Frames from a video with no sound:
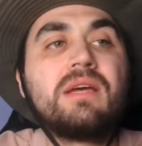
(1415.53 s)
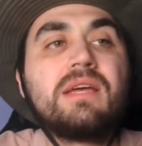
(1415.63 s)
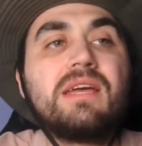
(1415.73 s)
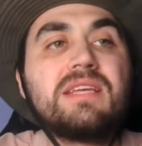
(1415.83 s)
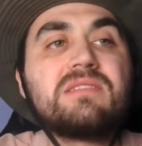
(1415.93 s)

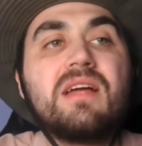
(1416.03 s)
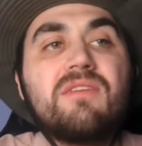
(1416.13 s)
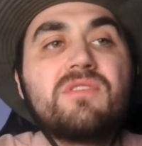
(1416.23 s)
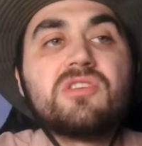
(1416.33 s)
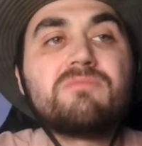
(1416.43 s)
It's not
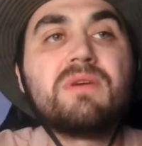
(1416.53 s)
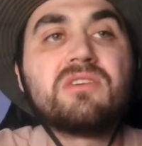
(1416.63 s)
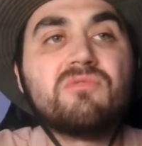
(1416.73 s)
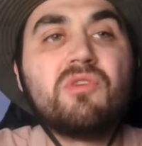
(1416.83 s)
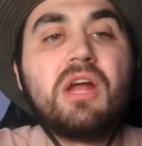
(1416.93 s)
even just because
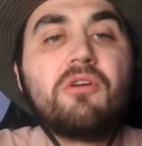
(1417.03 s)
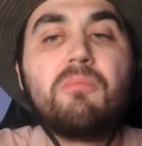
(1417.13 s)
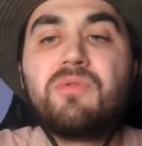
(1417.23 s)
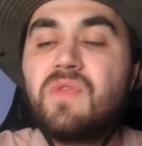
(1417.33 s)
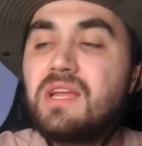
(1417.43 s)
of Ronaldo,
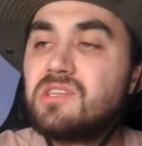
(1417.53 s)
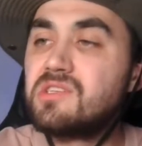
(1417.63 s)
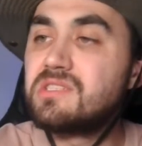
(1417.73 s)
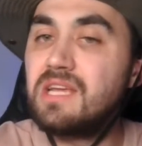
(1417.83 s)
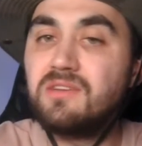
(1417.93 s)
but they
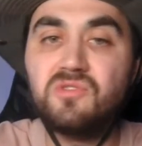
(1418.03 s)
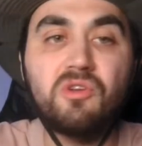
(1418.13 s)
just centered